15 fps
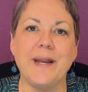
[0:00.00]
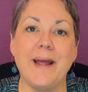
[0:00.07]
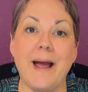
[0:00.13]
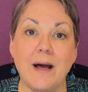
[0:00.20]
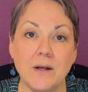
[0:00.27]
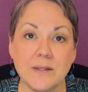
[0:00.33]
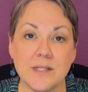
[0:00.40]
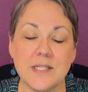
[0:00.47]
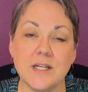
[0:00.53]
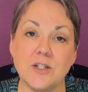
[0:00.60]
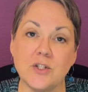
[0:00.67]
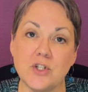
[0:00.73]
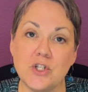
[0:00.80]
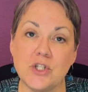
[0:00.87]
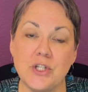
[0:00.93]
else
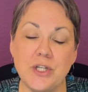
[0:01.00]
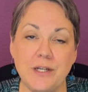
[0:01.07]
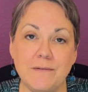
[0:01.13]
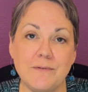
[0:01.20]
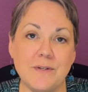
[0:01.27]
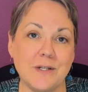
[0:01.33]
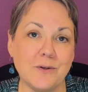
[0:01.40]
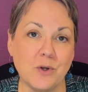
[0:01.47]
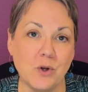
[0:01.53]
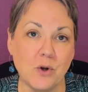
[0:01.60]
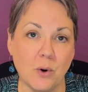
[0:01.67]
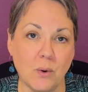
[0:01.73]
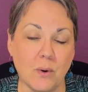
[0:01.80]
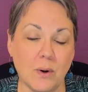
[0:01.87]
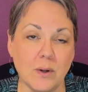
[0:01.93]
achieved a
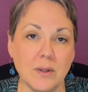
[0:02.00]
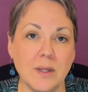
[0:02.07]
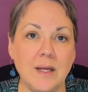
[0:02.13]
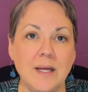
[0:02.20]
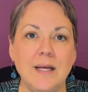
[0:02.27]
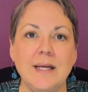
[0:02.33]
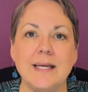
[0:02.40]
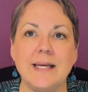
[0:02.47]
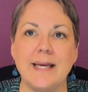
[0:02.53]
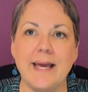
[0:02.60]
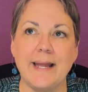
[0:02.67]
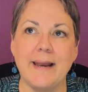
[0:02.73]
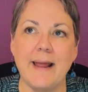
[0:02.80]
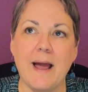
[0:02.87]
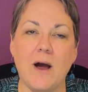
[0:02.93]
goal
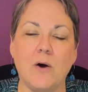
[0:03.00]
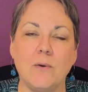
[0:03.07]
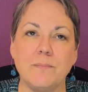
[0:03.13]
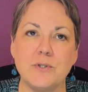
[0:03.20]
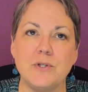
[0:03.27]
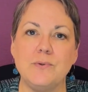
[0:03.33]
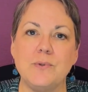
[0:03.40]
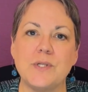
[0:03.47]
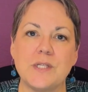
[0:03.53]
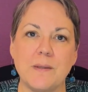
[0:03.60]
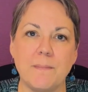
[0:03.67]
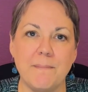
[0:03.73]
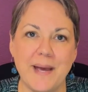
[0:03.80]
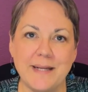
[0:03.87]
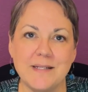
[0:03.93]
can help to
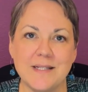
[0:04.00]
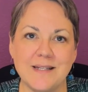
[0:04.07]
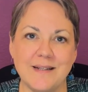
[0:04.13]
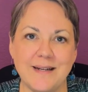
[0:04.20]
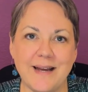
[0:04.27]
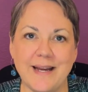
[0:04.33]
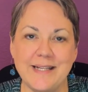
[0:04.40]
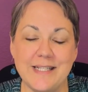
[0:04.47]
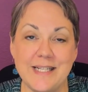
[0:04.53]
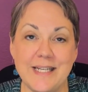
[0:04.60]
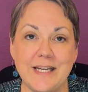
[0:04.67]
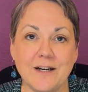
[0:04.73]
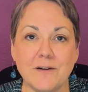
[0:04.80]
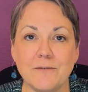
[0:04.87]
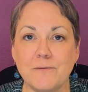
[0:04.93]
cement an
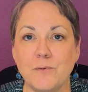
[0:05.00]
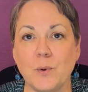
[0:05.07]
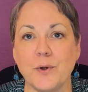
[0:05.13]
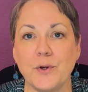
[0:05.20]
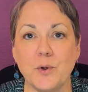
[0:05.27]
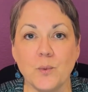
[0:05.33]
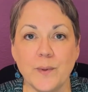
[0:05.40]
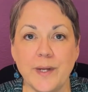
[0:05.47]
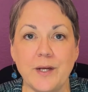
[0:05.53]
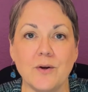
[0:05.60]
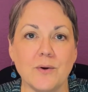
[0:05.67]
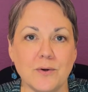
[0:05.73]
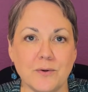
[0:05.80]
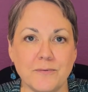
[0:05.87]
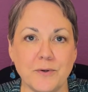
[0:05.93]
idea for your reader
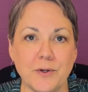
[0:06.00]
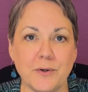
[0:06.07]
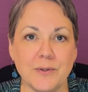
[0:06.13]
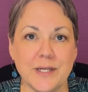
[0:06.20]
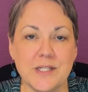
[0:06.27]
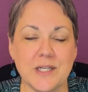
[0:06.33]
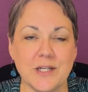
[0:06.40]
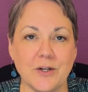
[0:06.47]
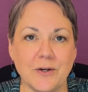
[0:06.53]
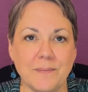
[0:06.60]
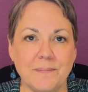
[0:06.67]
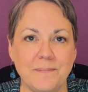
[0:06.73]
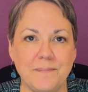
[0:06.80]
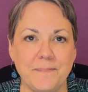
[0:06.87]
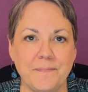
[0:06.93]
or for your listener.
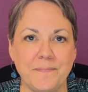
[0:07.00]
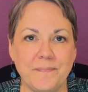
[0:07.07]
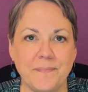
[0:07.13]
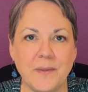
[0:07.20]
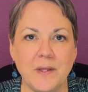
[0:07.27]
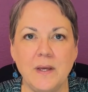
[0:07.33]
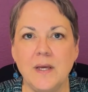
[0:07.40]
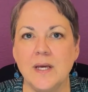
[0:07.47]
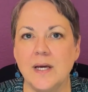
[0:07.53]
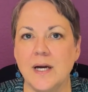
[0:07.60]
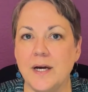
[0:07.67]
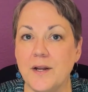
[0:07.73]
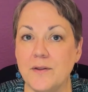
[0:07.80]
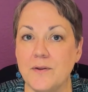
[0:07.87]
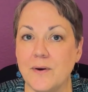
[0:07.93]

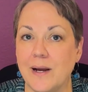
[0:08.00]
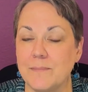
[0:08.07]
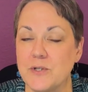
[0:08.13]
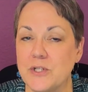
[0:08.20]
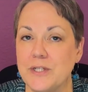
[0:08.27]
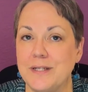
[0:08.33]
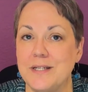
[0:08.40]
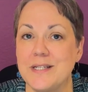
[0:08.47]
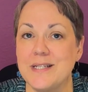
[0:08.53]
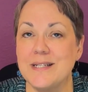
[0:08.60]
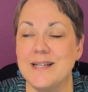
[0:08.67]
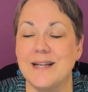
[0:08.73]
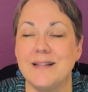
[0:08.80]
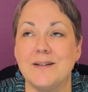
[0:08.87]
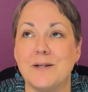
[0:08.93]
Another option is to
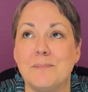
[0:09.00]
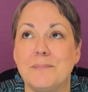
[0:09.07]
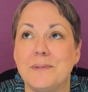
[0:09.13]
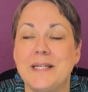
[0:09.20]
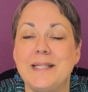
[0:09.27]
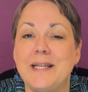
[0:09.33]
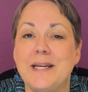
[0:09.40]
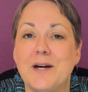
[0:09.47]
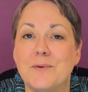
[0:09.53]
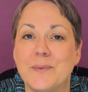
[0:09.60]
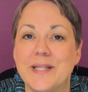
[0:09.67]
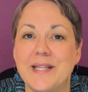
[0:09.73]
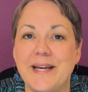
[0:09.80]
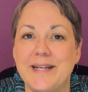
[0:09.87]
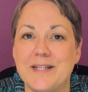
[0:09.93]
tell a completely
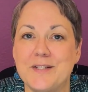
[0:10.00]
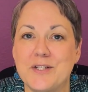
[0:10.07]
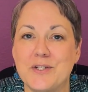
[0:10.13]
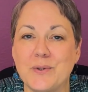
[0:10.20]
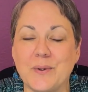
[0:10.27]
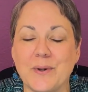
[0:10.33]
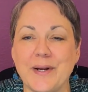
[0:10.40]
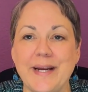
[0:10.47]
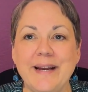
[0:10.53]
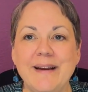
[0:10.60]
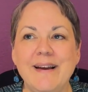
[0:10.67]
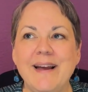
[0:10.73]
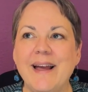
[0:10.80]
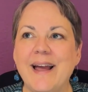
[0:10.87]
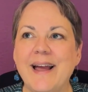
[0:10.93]
unrelated story.
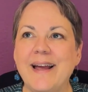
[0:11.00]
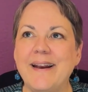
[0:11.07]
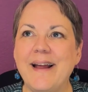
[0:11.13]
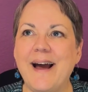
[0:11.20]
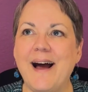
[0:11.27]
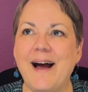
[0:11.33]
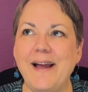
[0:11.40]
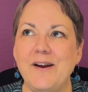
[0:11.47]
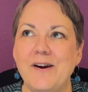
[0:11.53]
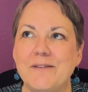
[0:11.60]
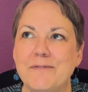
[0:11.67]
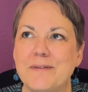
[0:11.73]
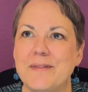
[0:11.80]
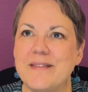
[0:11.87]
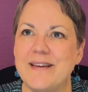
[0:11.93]
And I
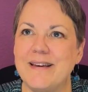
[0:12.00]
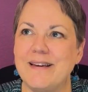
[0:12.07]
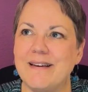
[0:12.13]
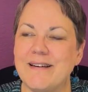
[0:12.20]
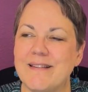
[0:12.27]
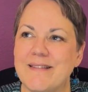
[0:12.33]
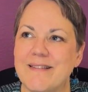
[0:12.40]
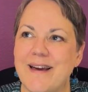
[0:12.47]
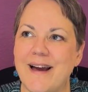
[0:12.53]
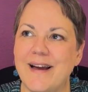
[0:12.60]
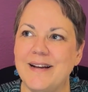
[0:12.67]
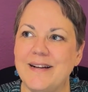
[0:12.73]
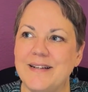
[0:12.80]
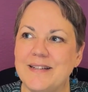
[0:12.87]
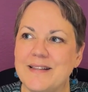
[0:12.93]
often think
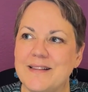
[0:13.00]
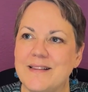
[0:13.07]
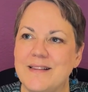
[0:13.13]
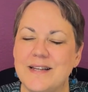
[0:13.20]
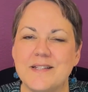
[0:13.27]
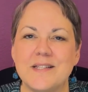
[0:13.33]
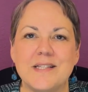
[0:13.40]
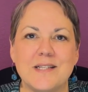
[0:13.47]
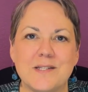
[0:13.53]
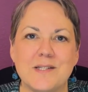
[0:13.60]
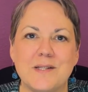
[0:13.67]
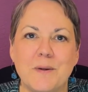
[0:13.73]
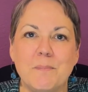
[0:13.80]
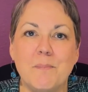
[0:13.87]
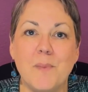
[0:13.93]
that this is
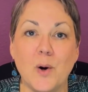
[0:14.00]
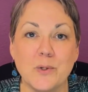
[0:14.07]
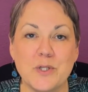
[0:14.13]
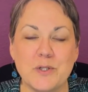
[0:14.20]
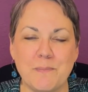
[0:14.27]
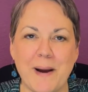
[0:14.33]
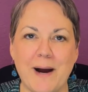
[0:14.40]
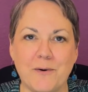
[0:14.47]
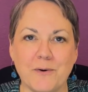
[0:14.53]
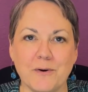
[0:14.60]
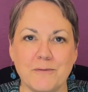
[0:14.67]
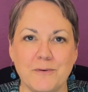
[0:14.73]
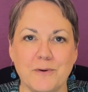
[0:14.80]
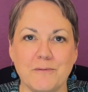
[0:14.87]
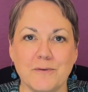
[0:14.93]
the most
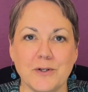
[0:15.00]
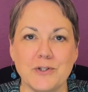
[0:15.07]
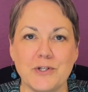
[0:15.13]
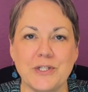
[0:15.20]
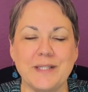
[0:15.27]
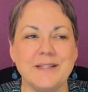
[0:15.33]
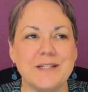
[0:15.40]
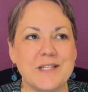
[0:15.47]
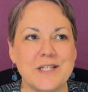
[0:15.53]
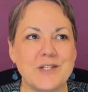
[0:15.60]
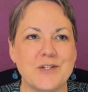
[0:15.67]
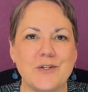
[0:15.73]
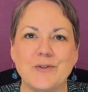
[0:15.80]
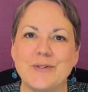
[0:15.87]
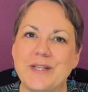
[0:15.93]
powerful version. This is
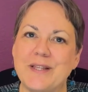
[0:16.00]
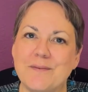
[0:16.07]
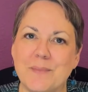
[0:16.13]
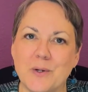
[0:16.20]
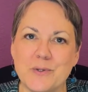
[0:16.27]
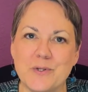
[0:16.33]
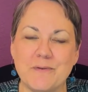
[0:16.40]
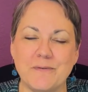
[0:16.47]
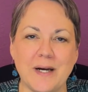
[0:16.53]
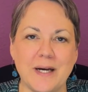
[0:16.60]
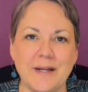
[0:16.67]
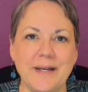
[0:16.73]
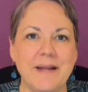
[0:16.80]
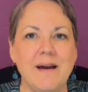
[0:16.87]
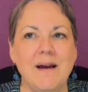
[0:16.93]
certainly the most
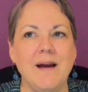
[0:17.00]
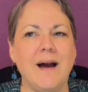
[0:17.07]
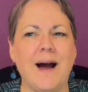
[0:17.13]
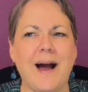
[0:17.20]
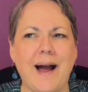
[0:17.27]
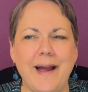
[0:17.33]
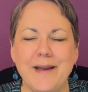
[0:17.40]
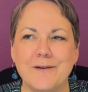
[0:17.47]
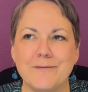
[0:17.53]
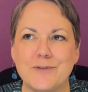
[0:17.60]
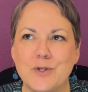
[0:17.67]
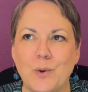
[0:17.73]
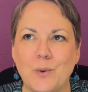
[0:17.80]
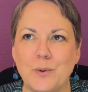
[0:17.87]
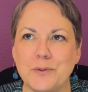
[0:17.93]
fun. I have
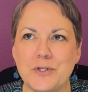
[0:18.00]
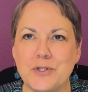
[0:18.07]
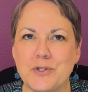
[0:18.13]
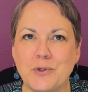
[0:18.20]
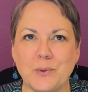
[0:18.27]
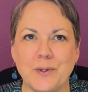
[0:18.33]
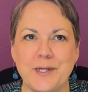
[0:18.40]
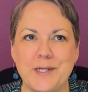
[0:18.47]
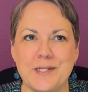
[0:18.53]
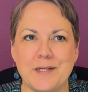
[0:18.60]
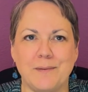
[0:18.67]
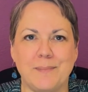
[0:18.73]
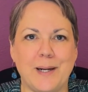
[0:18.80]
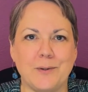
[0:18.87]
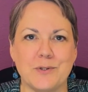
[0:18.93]
told stories
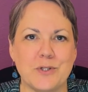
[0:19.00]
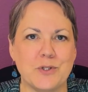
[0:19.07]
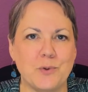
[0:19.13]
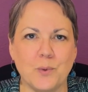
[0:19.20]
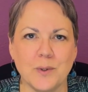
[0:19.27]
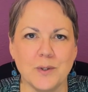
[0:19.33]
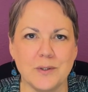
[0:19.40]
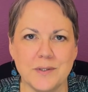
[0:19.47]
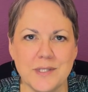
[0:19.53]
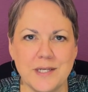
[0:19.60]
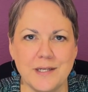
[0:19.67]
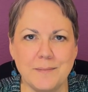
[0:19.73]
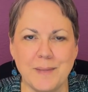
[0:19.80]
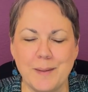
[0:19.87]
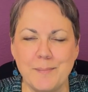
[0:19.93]
about squirrels
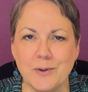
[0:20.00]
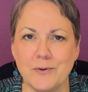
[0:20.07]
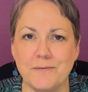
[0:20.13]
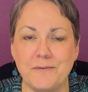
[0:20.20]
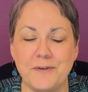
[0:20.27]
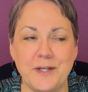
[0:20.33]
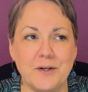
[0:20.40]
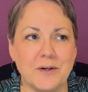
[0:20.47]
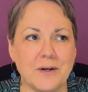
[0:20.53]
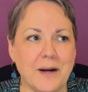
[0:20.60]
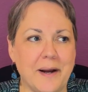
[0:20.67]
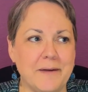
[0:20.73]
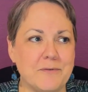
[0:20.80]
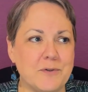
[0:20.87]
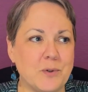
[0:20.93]
in my bird feeder.
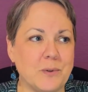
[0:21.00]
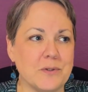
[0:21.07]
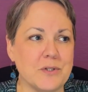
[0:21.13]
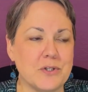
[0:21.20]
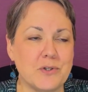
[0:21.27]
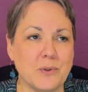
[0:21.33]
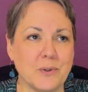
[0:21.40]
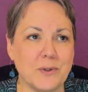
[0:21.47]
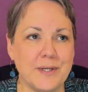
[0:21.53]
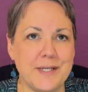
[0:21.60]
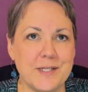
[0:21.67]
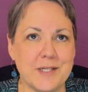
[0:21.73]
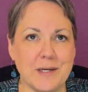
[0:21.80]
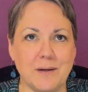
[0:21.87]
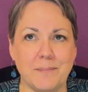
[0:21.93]
I've told
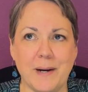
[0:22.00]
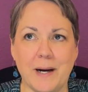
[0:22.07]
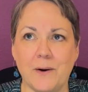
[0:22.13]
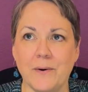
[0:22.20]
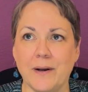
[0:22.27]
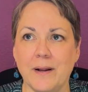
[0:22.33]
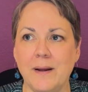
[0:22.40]
stories about